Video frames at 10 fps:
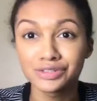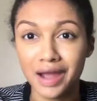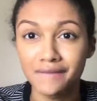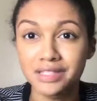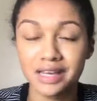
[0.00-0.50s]

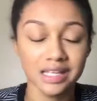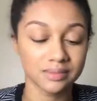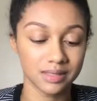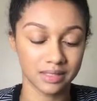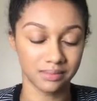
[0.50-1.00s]
try the size
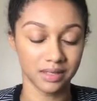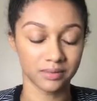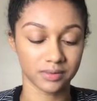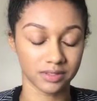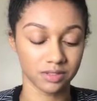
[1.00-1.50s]
because the big
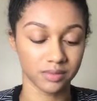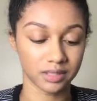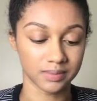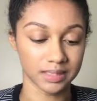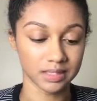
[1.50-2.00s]
one is super
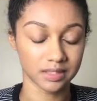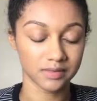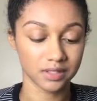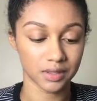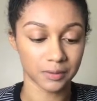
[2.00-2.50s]

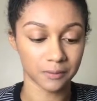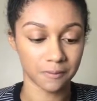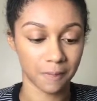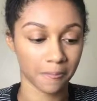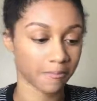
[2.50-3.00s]
expensive, so
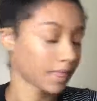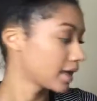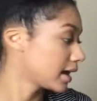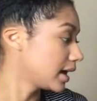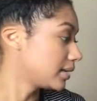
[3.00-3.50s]

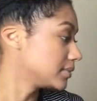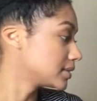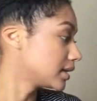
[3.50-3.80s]
I